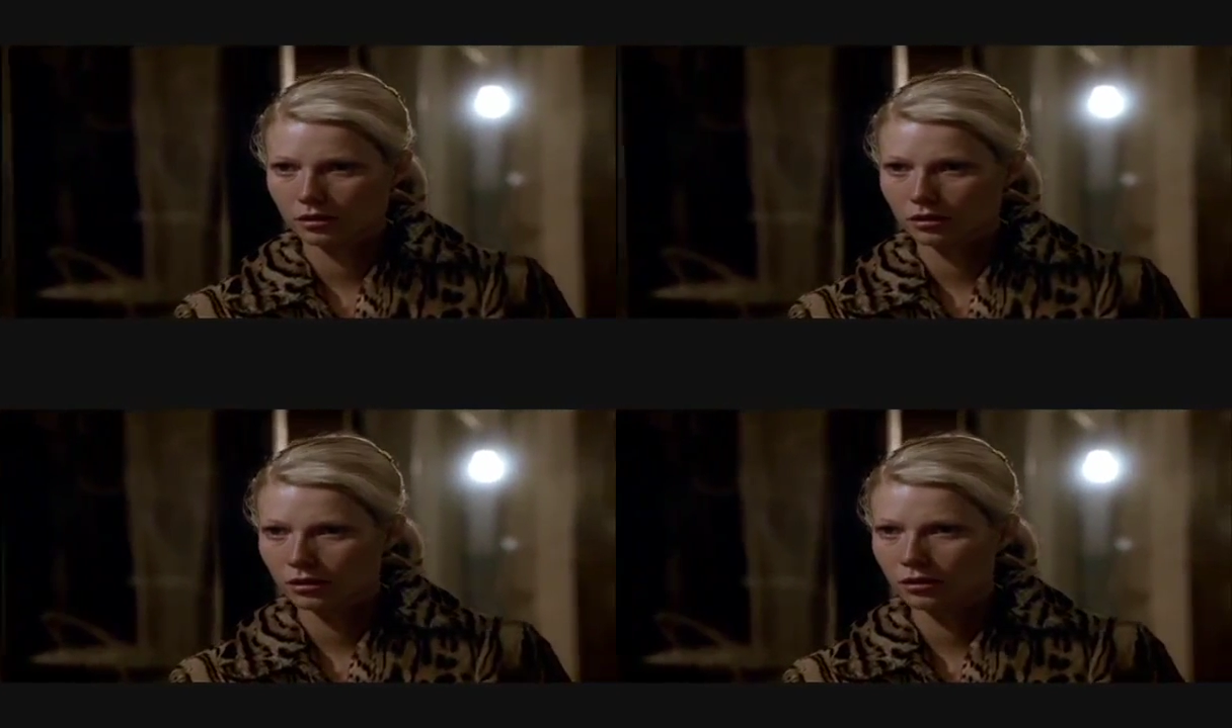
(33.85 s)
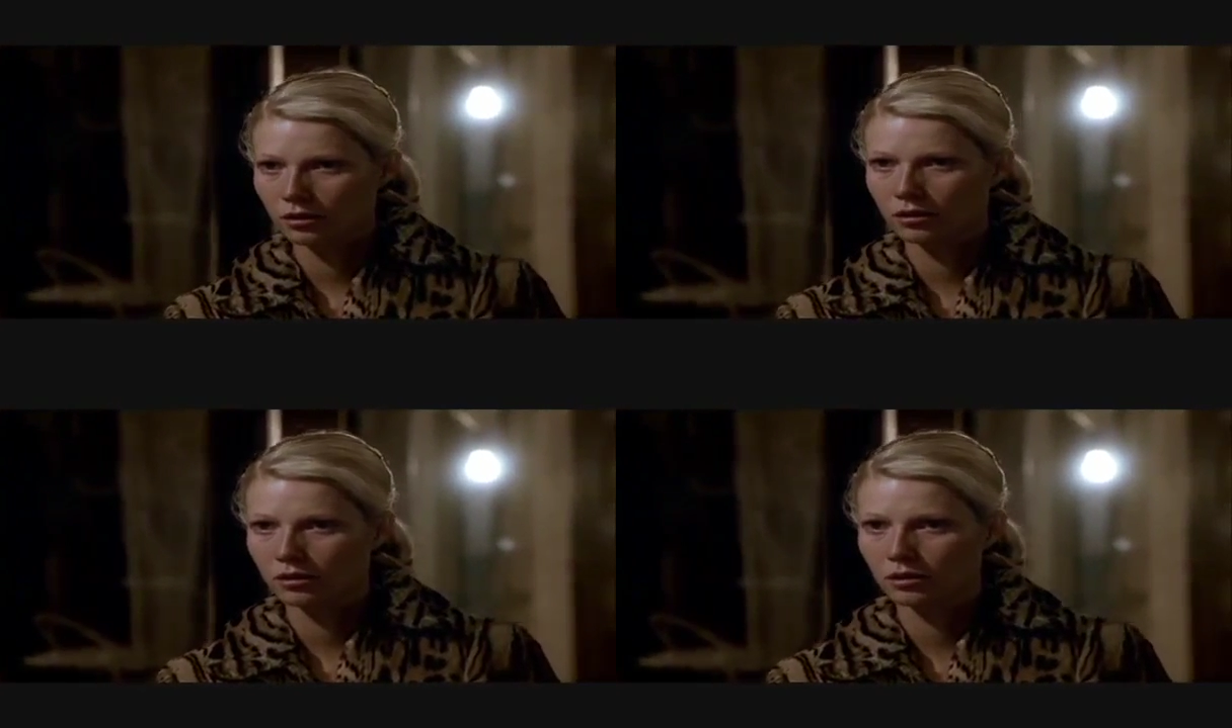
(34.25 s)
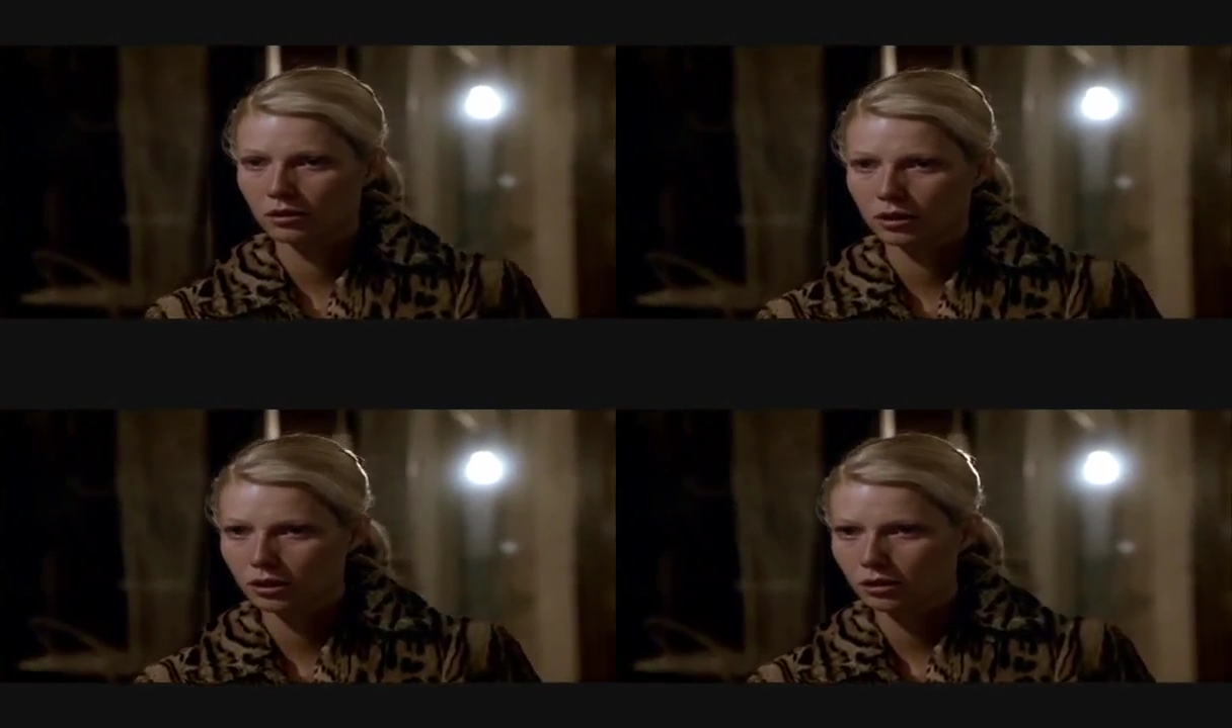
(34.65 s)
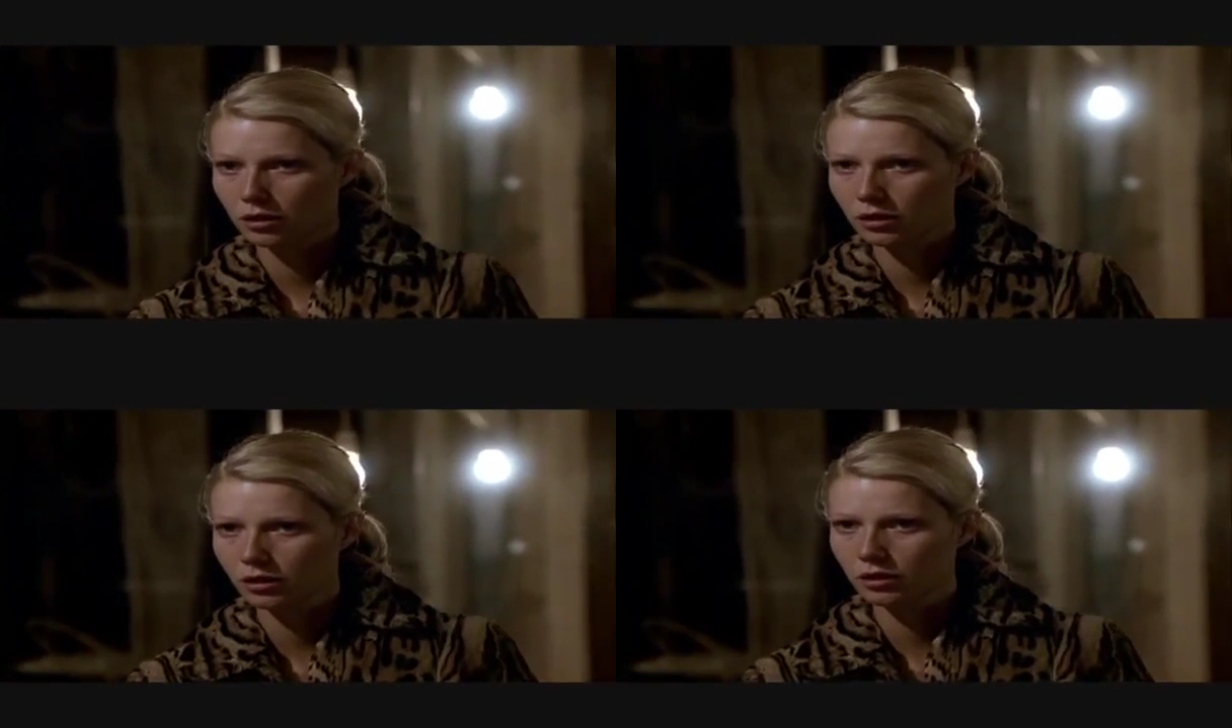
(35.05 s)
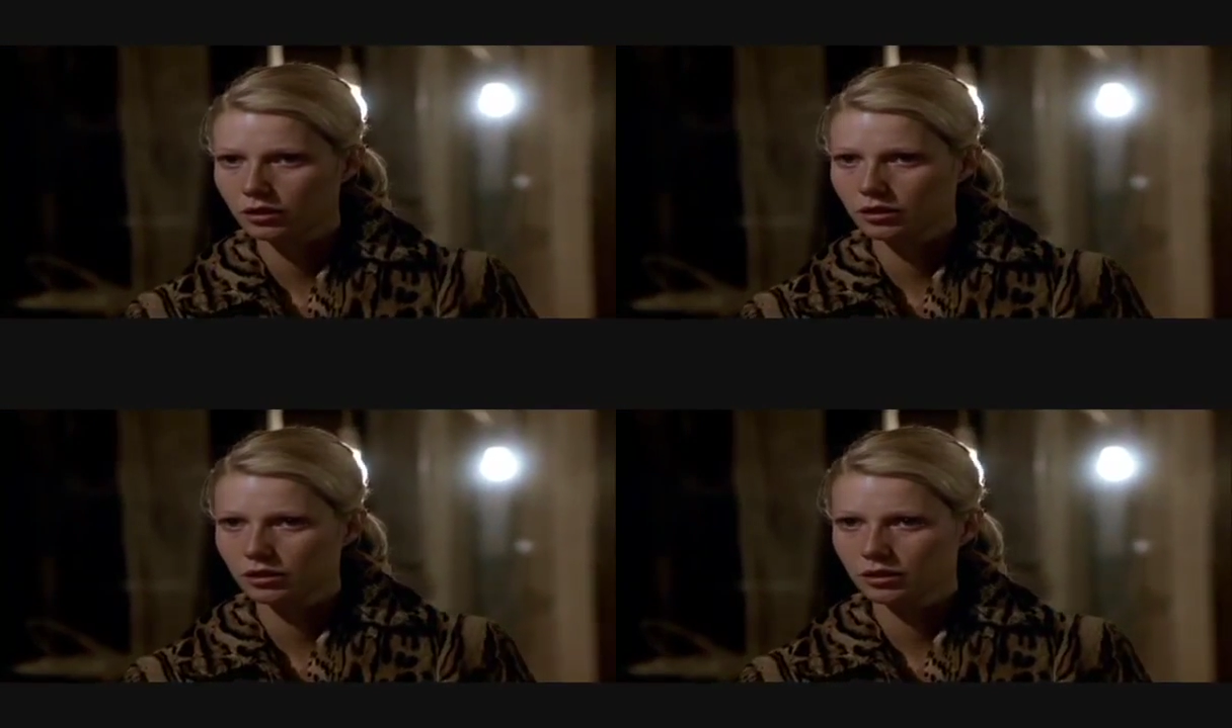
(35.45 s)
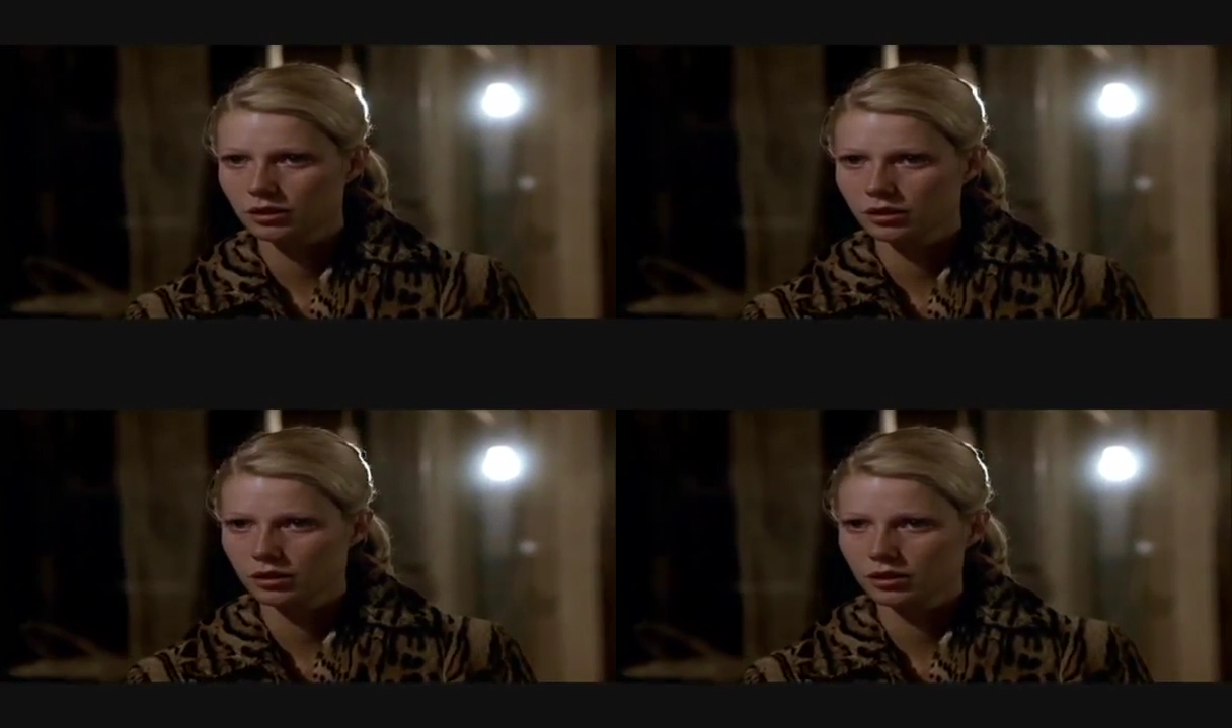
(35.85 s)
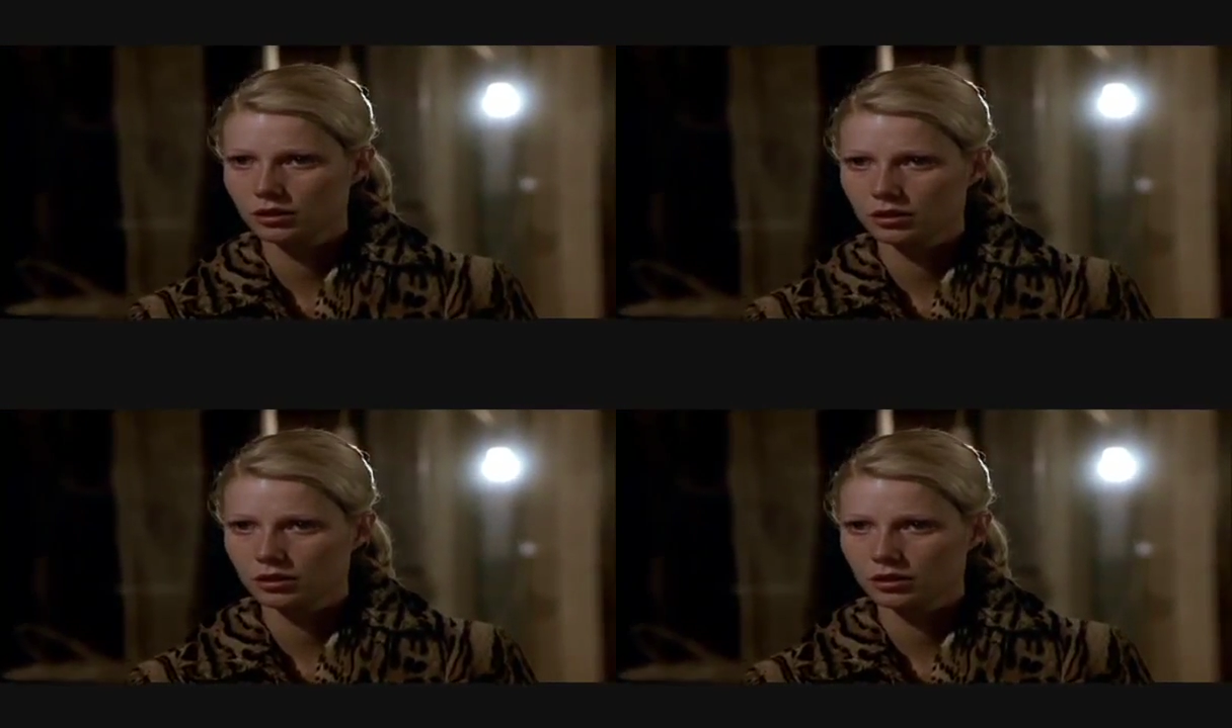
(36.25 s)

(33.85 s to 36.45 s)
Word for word: couldn't be faithful for five minutes.